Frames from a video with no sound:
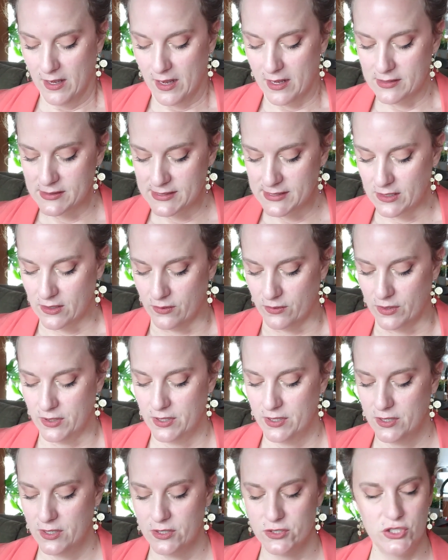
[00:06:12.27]
And so
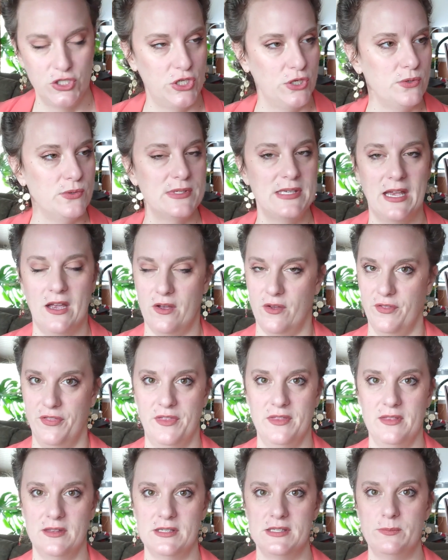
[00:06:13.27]
choose
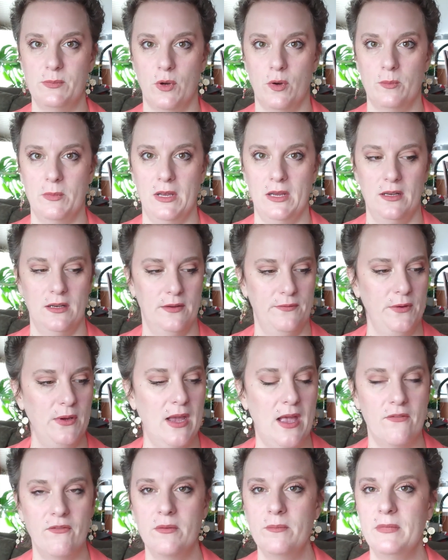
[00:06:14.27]
health in this moment. If you
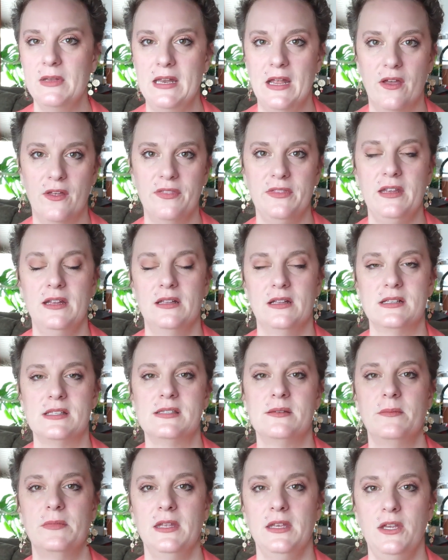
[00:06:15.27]
haven't been healthy and that's
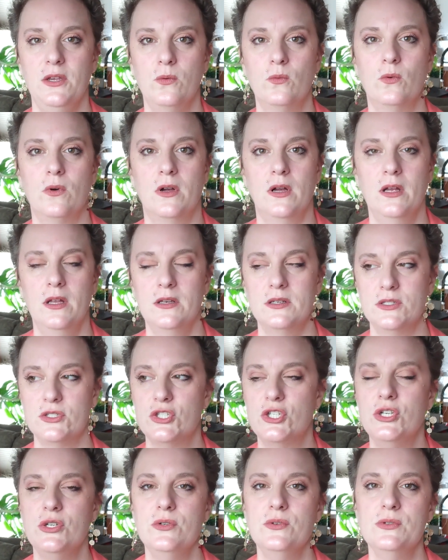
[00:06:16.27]
something you want,
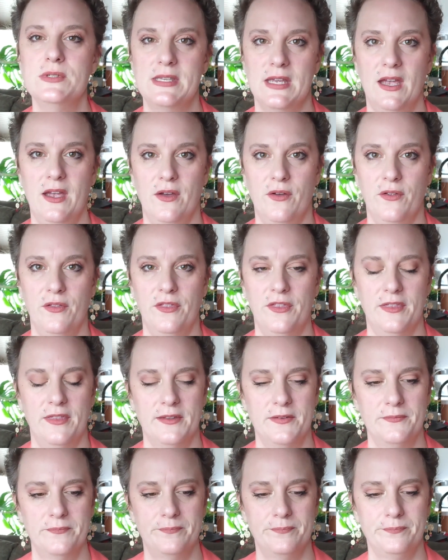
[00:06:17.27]
choose
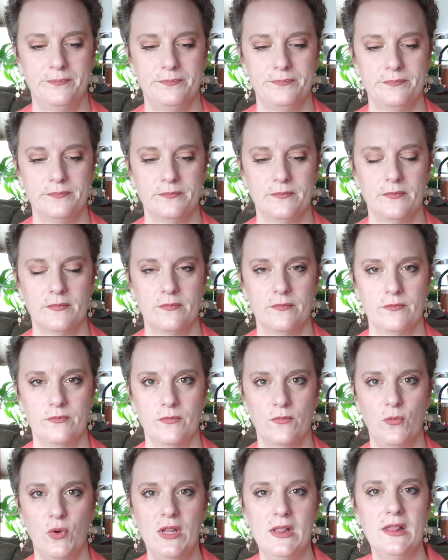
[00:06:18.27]
health.
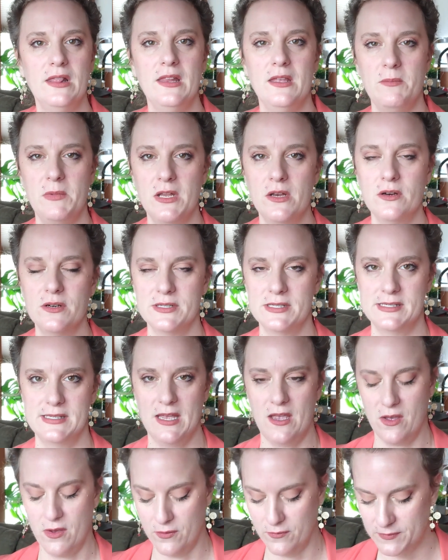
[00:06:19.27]
We limit
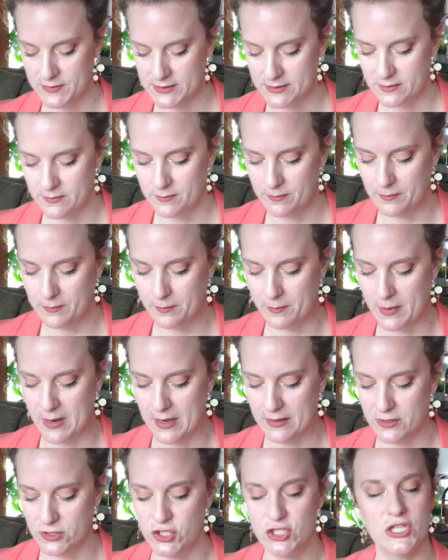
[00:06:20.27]
ourselves
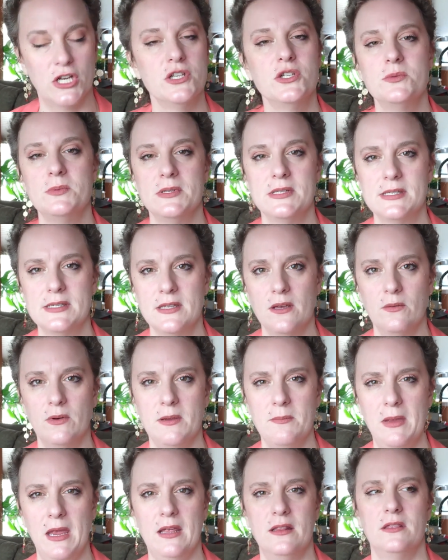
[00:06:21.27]
by the judgments that
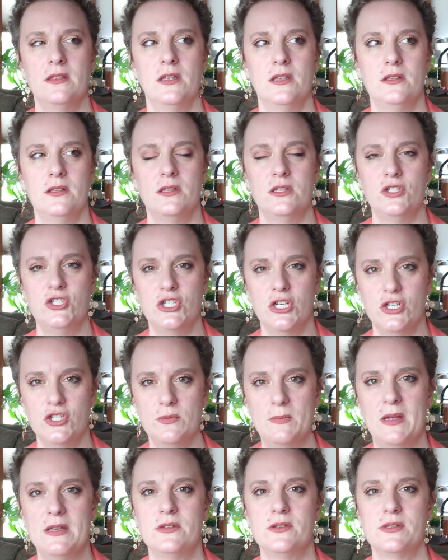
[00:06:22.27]
we make, the, the
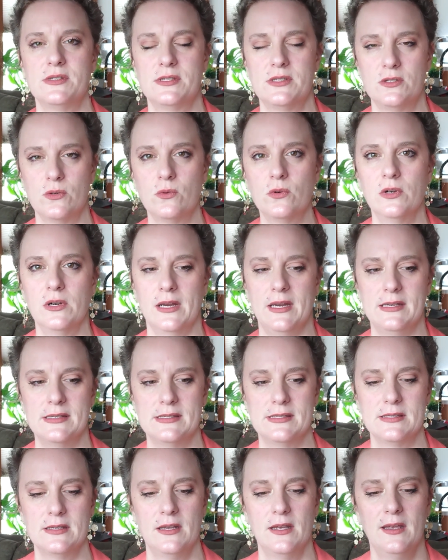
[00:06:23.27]
judgmental
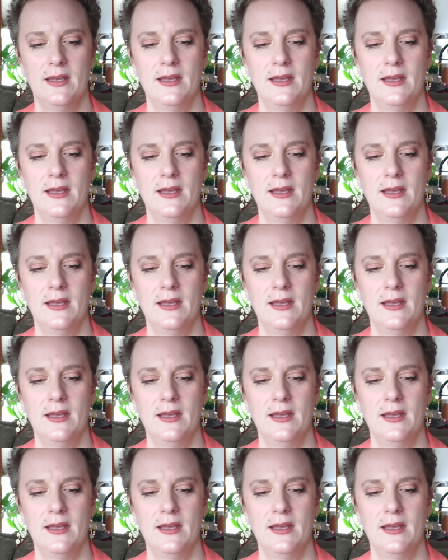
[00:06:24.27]
stories,